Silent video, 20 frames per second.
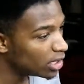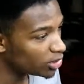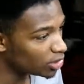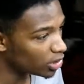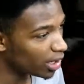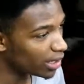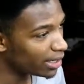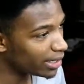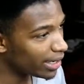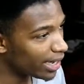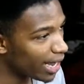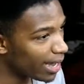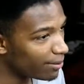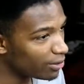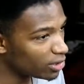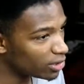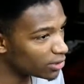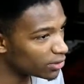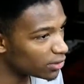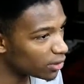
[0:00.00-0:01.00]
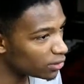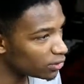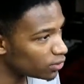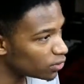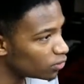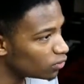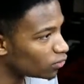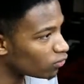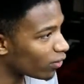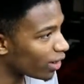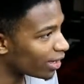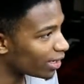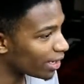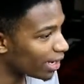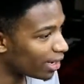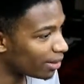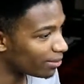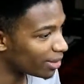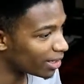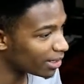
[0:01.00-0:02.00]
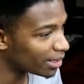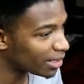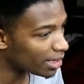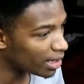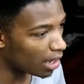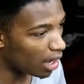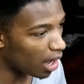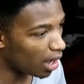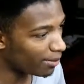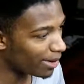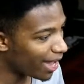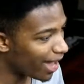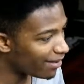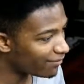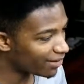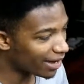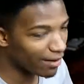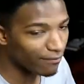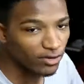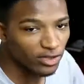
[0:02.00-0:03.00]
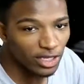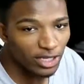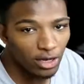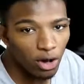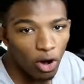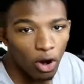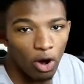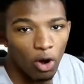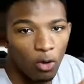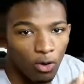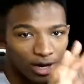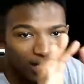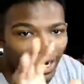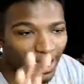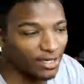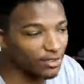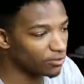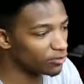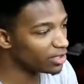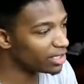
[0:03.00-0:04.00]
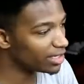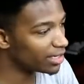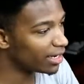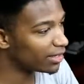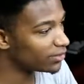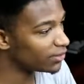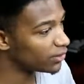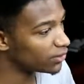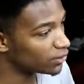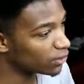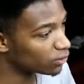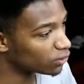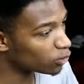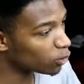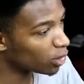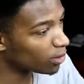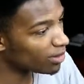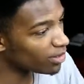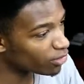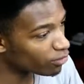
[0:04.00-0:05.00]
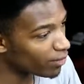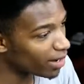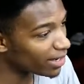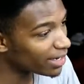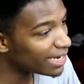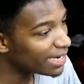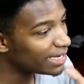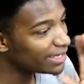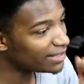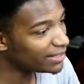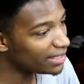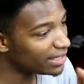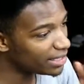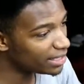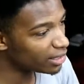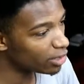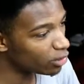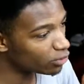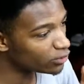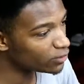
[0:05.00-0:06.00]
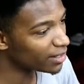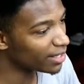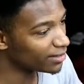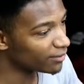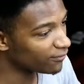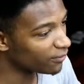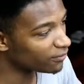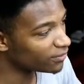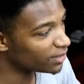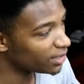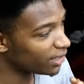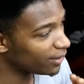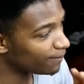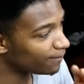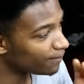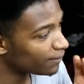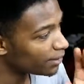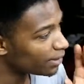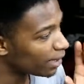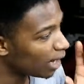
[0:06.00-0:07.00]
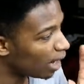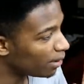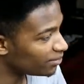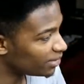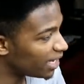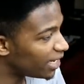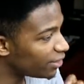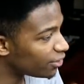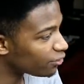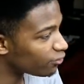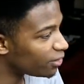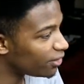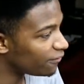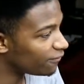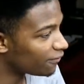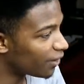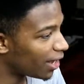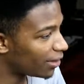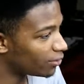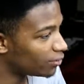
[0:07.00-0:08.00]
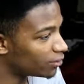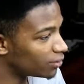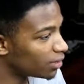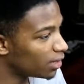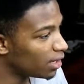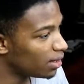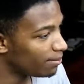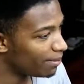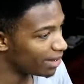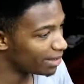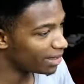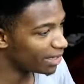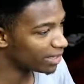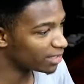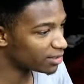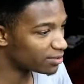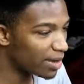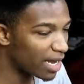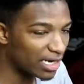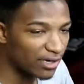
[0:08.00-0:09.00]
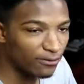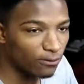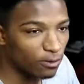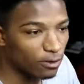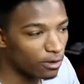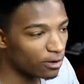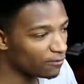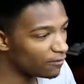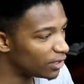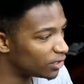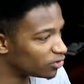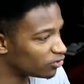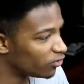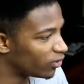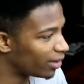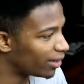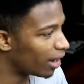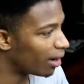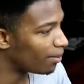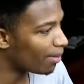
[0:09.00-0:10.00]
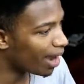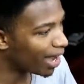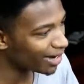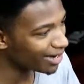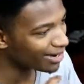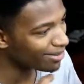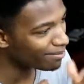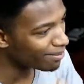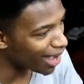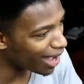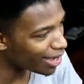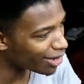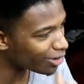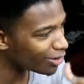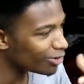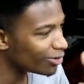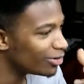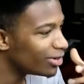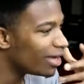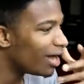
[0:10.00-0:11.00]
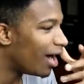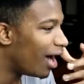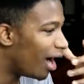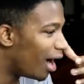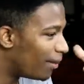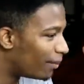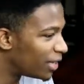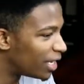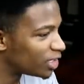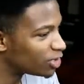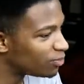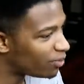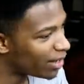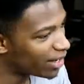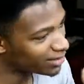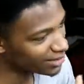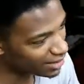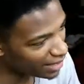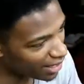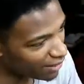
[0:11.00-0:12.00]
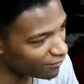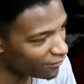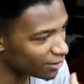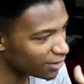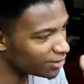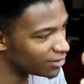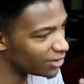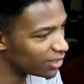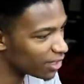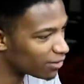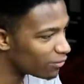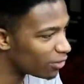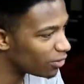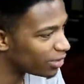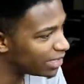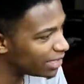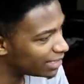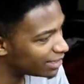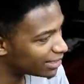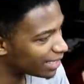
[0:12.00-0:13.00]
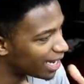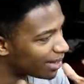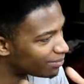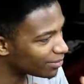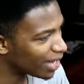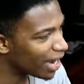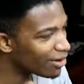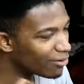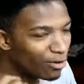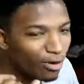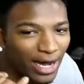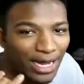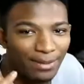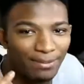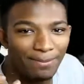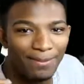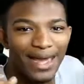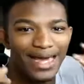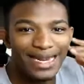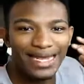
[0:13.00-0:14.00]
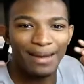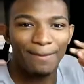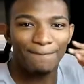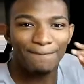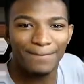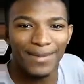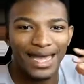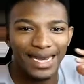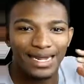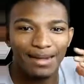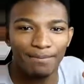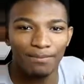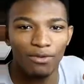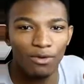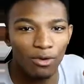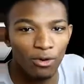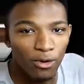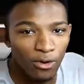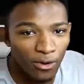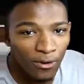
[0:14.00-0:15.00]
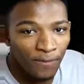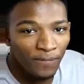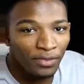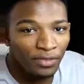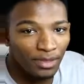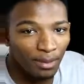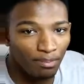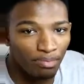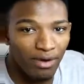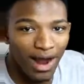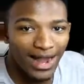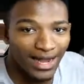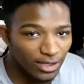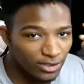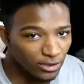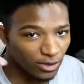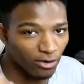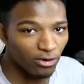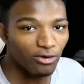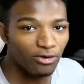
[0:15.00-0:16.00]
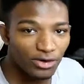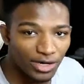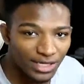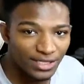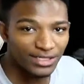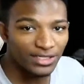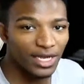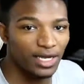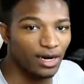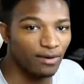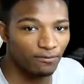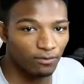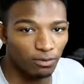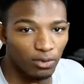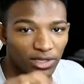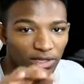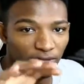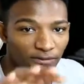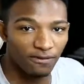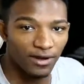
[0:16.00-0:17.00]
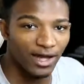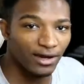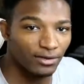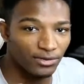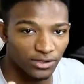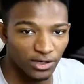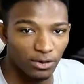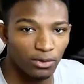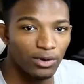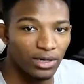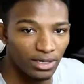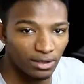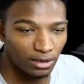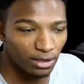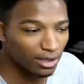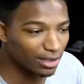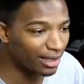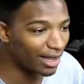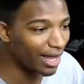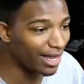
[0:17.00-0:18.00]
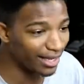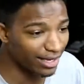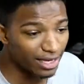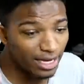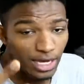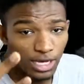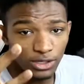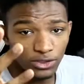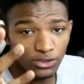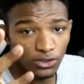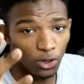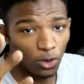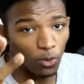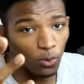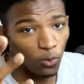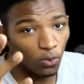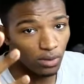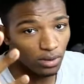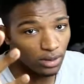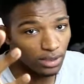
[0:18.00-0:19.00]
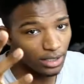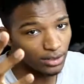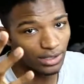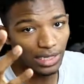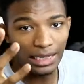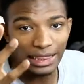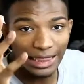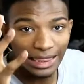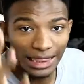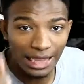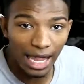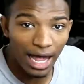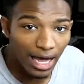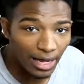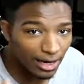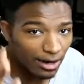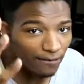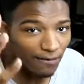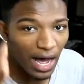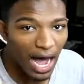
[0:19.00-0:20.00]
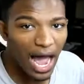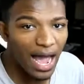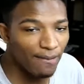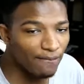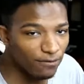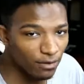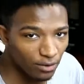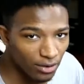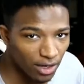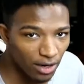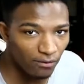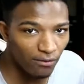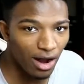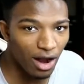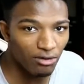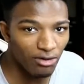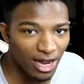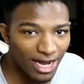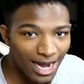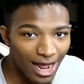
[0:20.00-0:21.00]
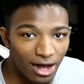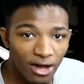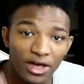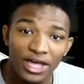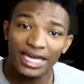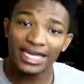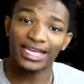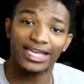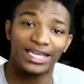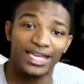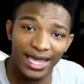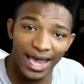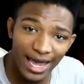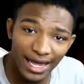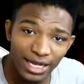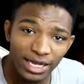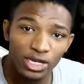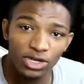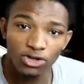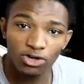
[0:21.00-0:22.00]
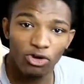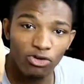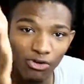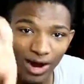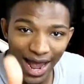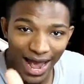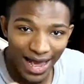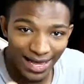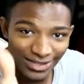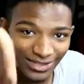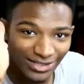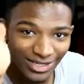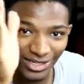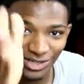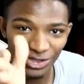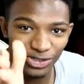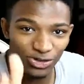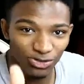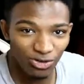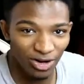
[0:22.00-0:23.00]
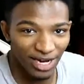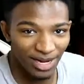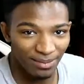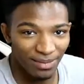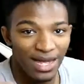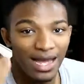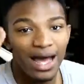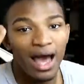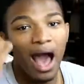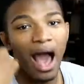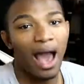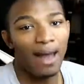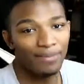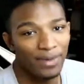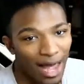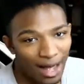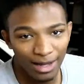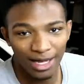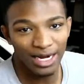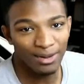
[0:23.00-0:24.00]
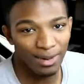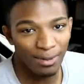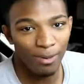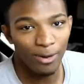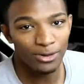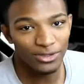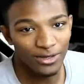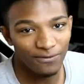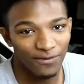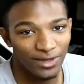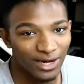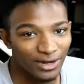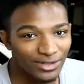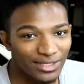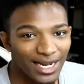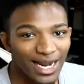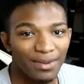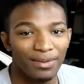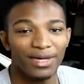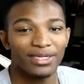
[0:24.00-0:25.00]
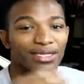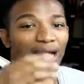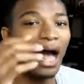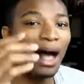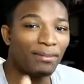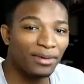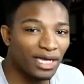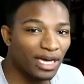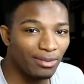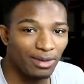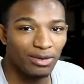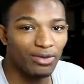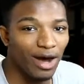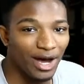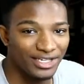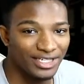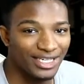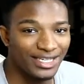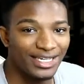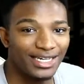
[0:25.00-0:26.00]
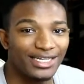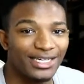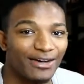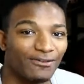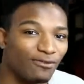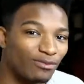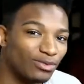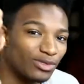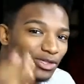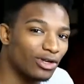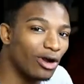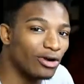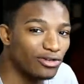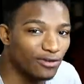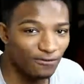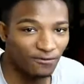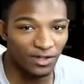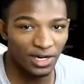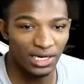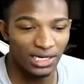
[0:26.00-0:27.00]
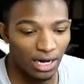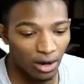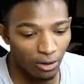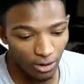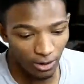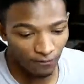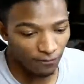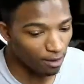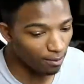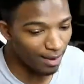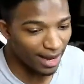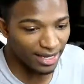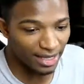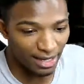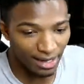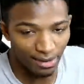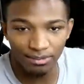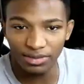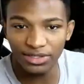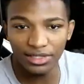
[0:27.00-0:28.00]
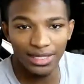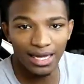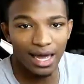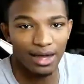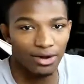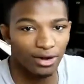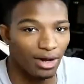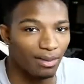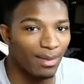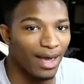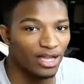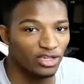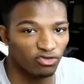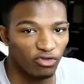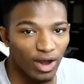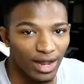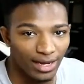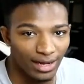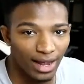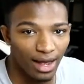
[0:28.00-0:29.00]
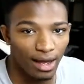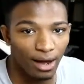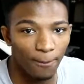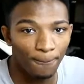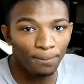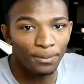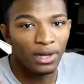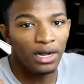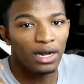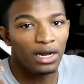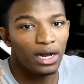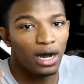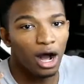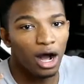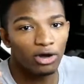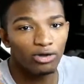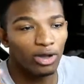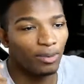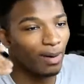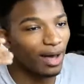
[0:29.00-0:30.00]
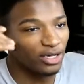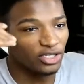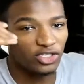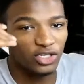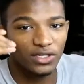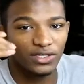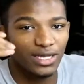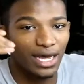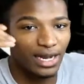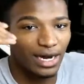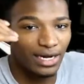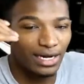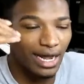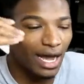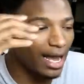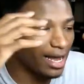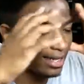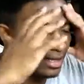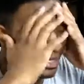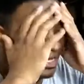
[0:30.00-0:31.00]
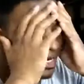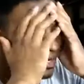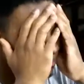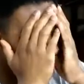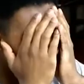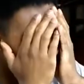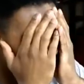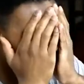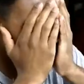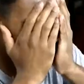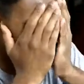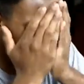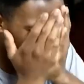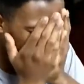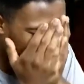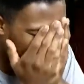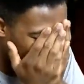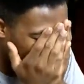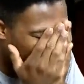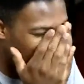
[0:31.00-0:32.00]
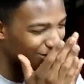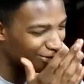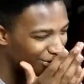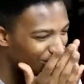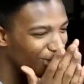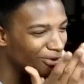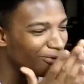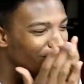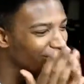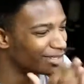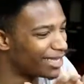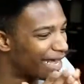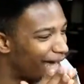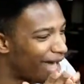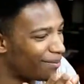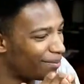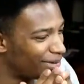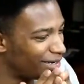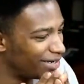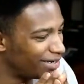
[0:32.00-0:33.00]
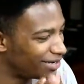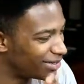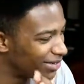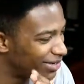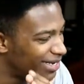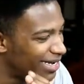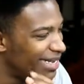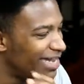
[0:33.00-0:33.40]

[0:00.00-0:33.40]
Johnny Gamble is the dude right now, man. Um, having everything organized really nicely. So tournament thread, CEO 2015, um, day three finals. Melee and Smash 4 featuring Armada, Mango, um, HBoss, Leffen, Zero, Esam, Nairo, and many, many more. The brackets are already set up for what the finals are going to look like. So there's a lot of hype floating around right now. Get your ass to the stream. I'm not going to be posting videos today because I'm going to be watching this shit from start to finish. I already feel bad that I'm missing out on a match right now. Hungry Box just got annihilated by fucking Plup. I don't know what's happening, yo.